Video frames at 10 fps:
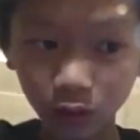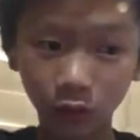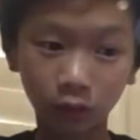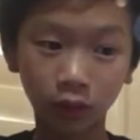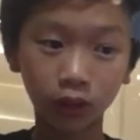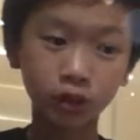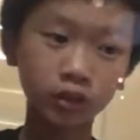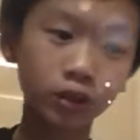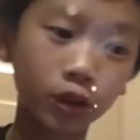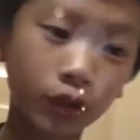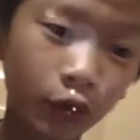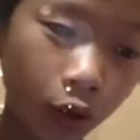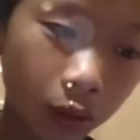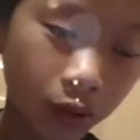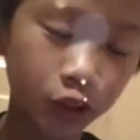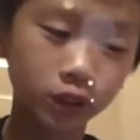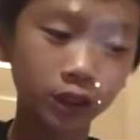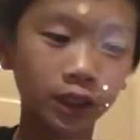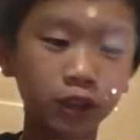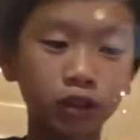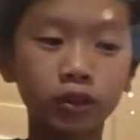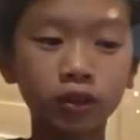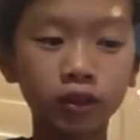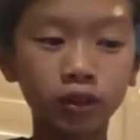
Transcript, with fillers: Three washers, or four washers actually.